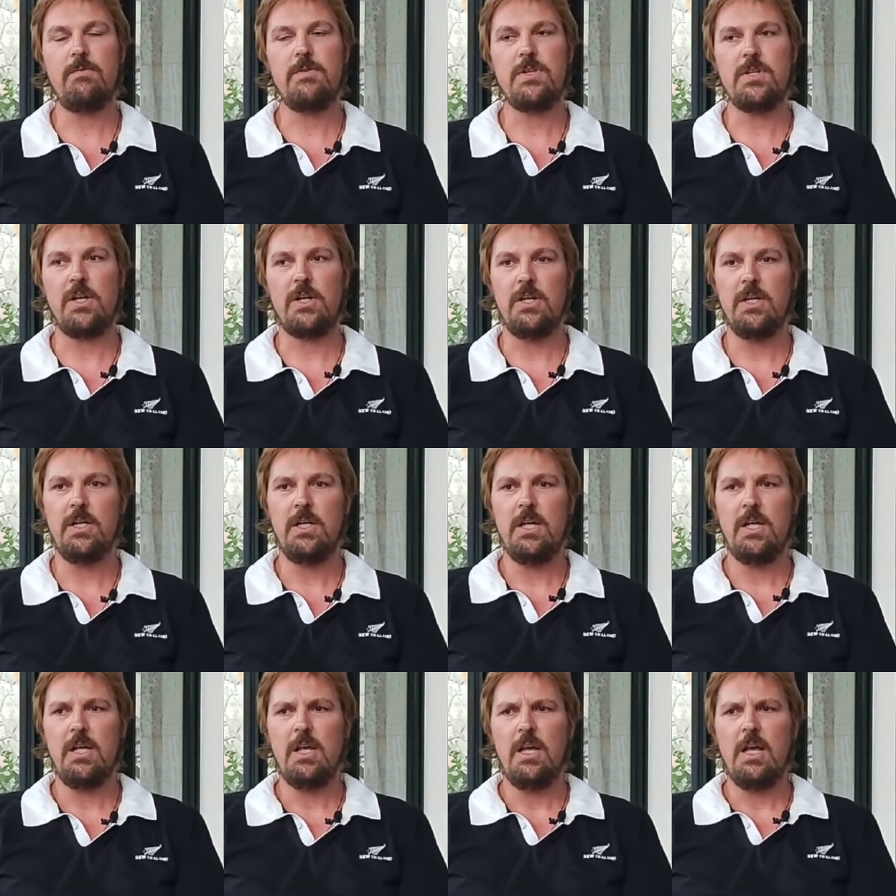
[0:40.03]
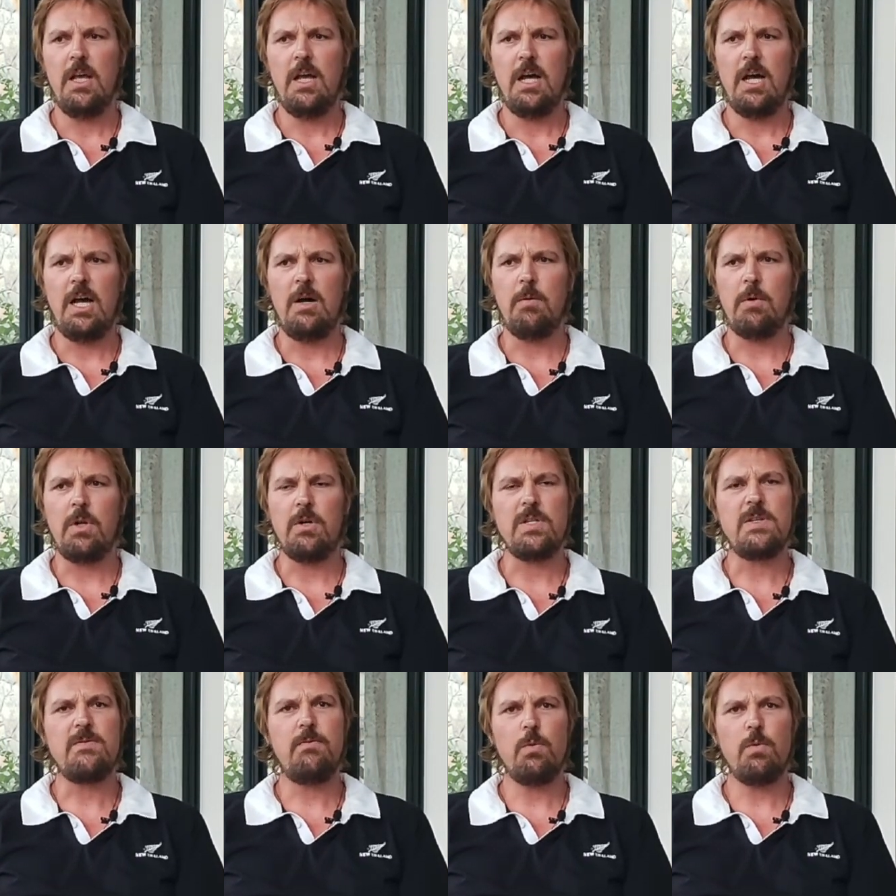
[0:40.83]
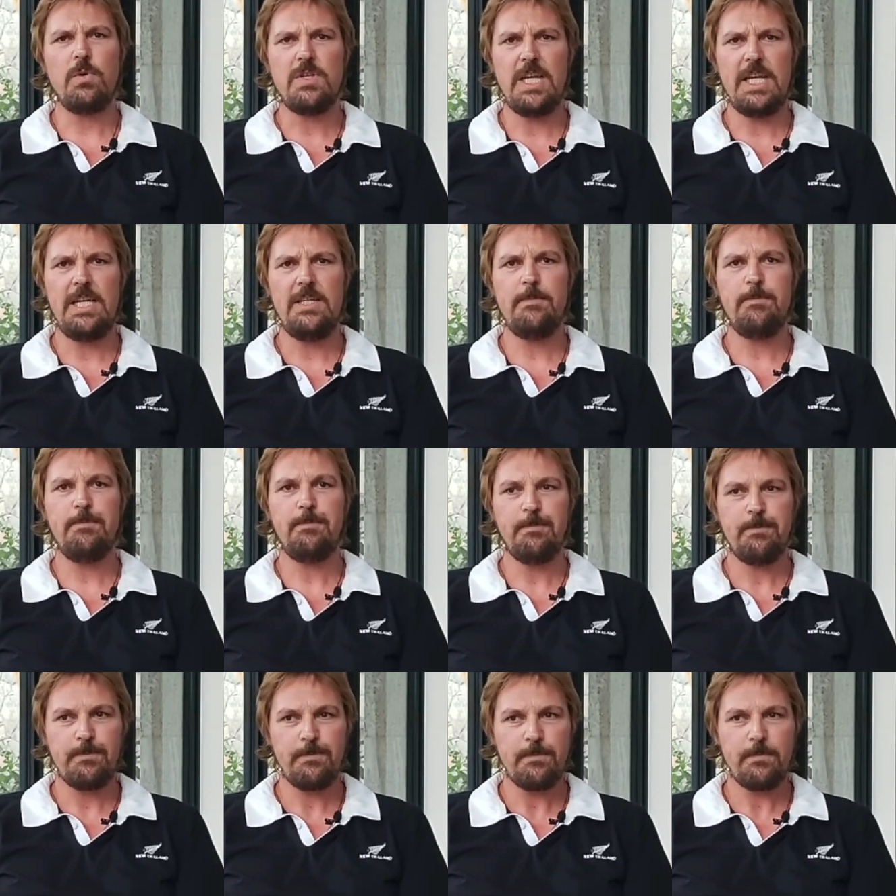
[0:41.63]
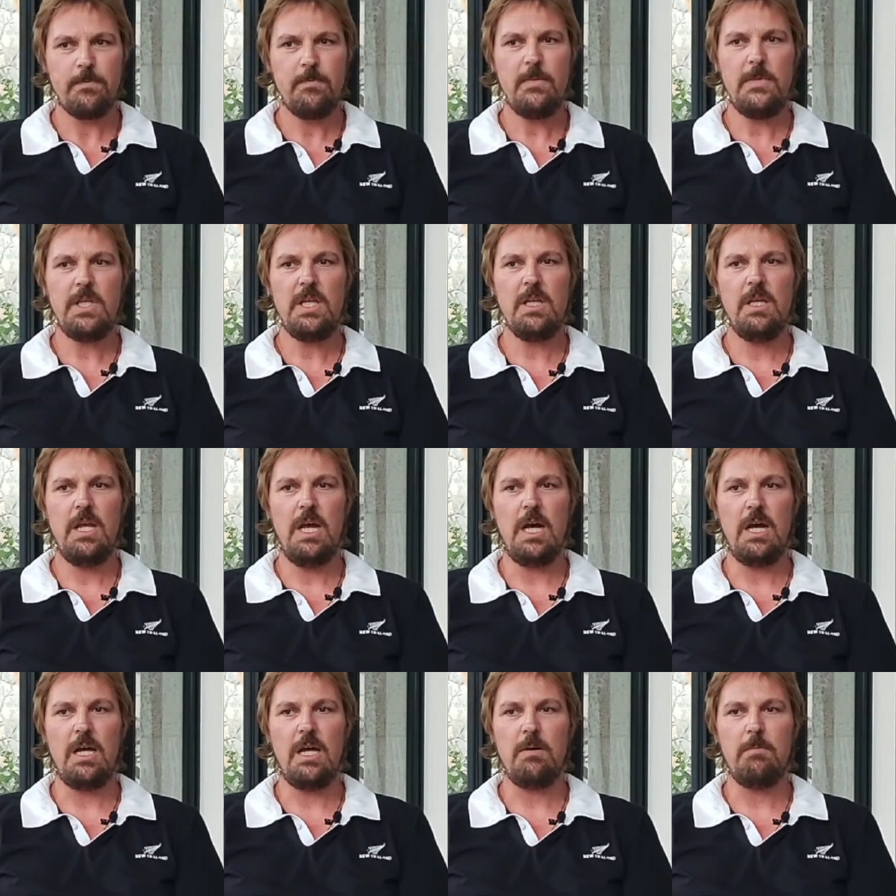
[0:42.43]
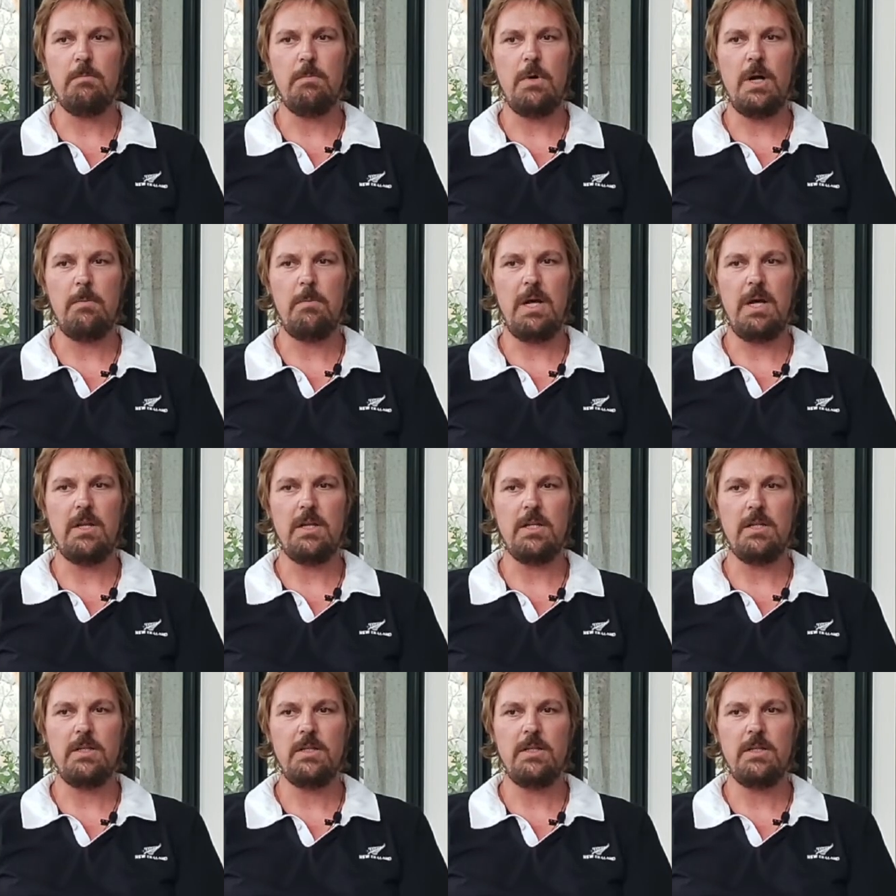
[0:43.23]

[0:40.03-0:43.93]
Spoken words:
So when I was 14, my mother